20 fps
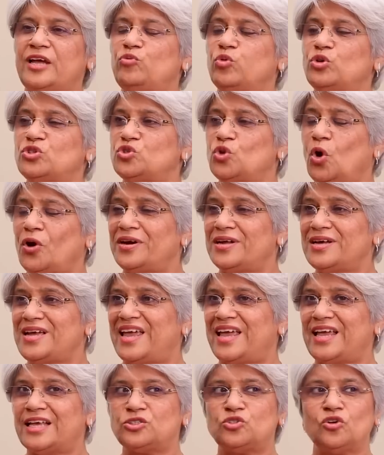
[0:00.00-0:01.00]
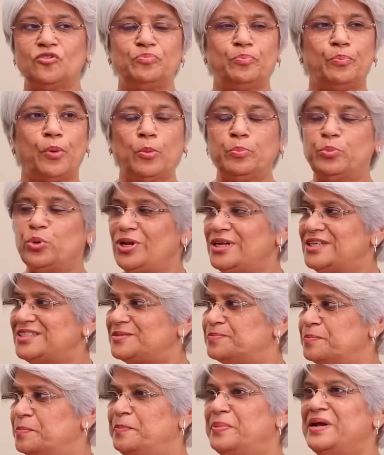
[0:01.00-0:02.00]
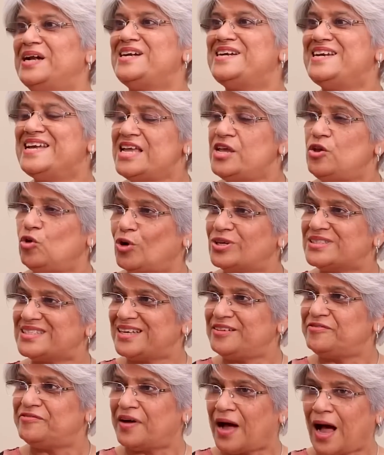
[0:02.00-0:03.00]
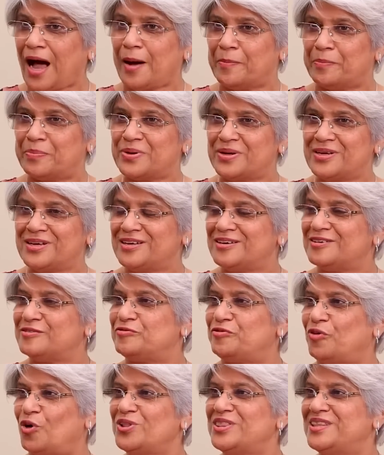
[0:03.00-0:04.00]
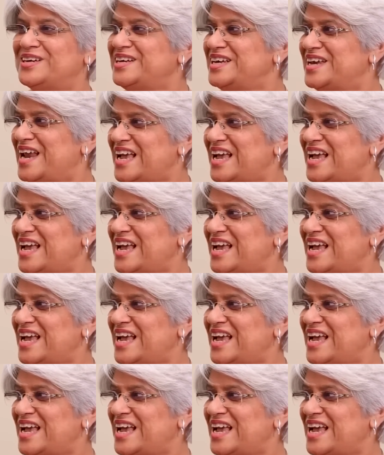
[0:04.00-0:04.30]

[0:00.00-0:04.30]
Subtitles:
It was not a case of populist building yourself up for the